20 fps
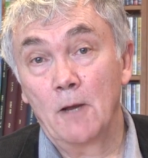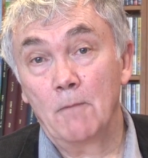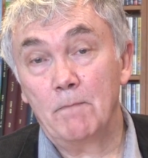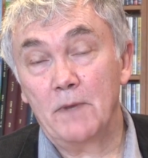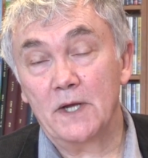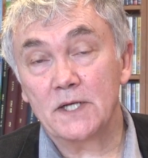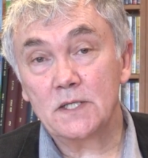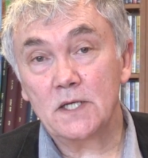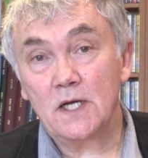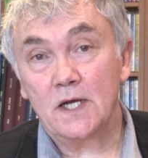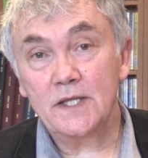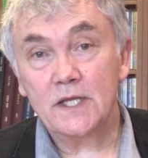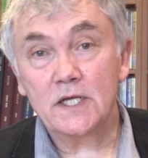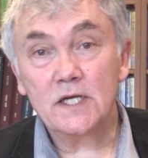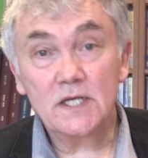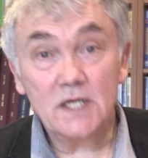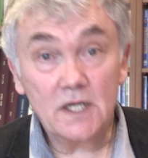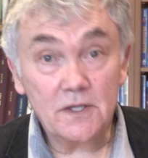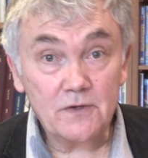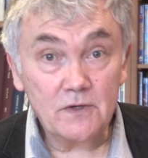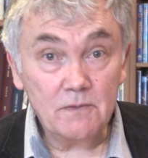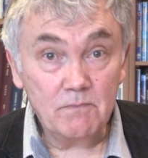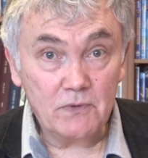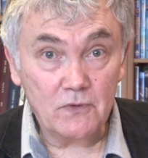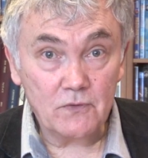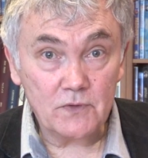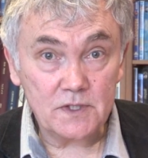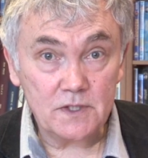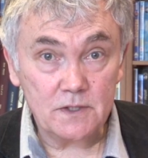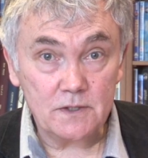But I think another
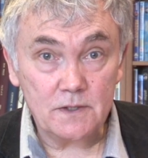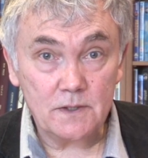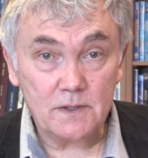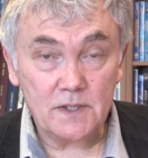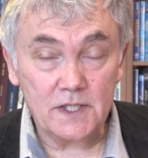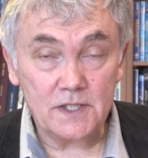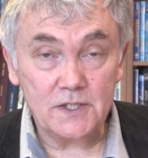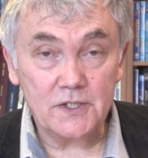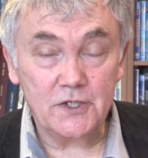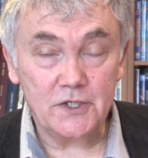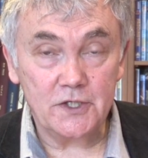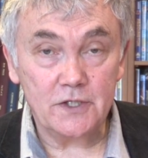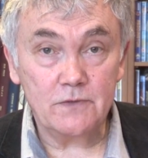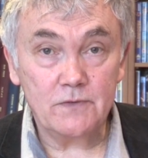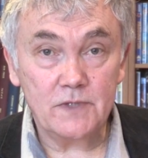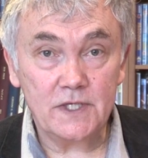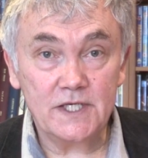important thing to do